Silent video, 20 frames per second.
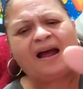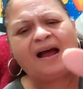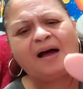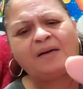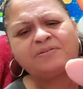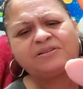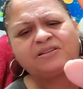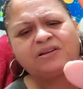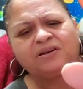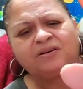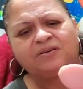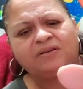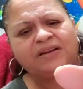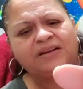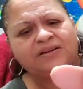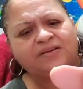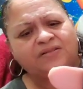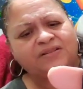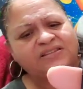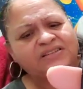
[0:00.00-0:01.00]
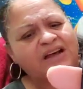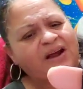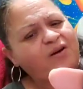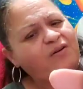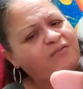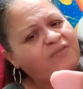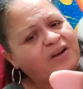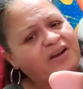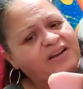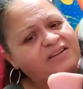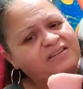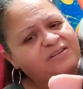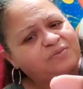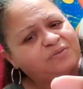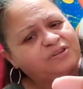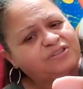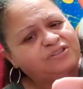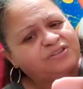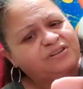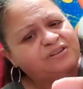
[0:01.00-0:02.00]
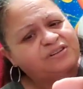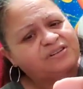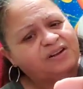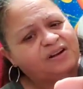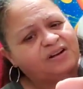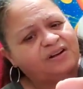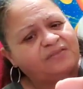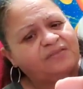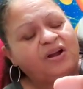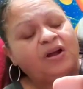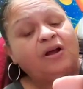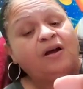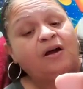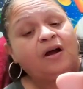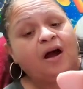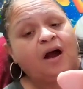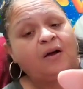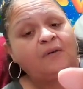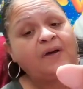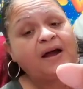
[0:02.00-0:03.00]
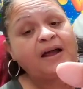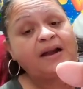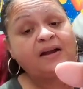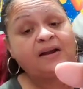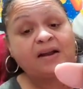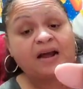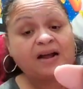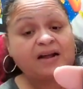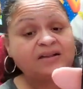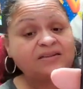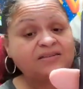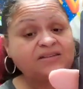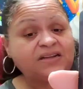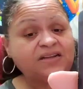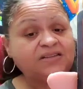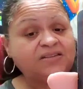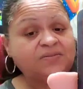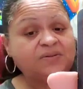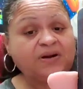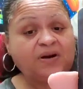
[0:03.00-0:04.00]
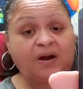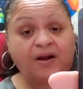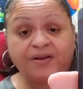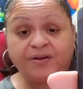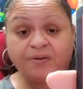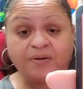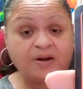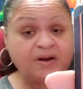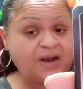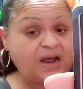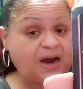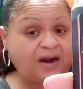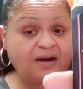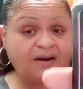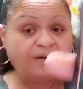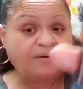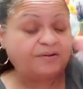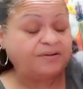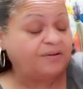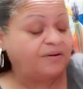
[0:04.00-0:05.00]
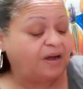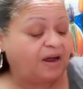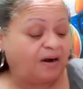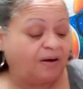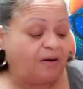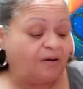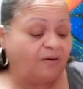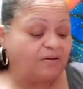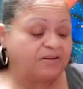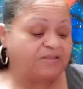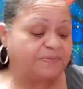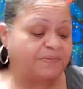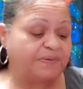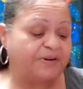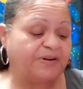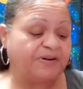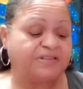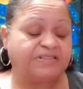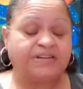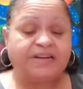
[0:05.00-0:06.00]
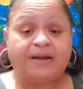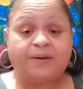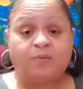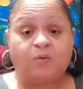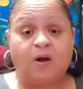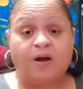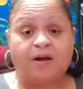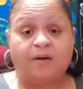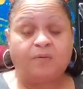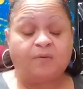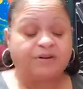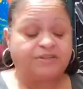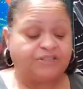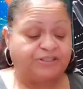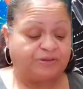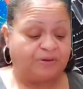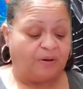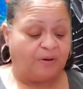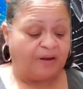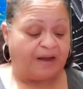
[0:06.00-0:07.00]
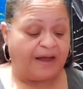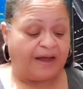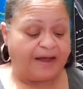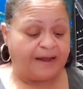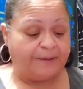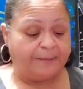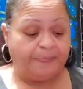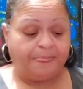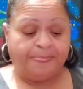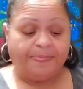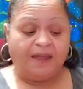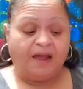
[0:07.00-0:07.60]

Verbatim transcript: Absolutely. Don't settle for less than what you deserve, all right? And like I said, sweetheart, you are not alone. You got a whole spirit team working with you, okay?